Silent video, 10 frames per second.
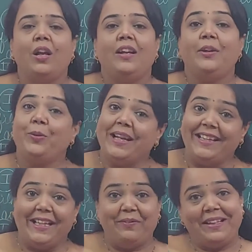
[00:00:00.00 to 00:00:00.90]
You can
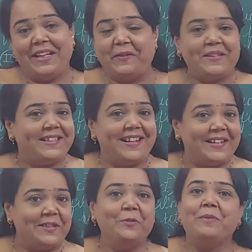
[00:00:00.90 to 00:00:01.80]
even give
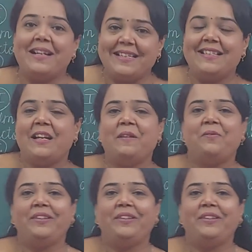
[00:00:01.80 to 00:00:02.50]
stars. You must have,